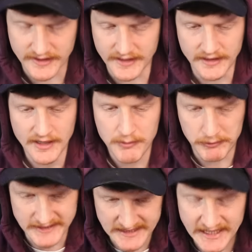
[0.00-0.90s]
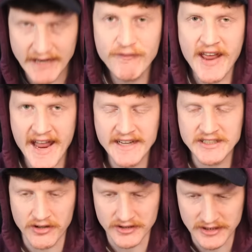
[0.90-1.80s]
the perceived
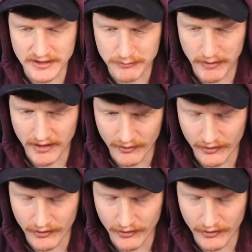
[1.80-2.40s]
endlessness below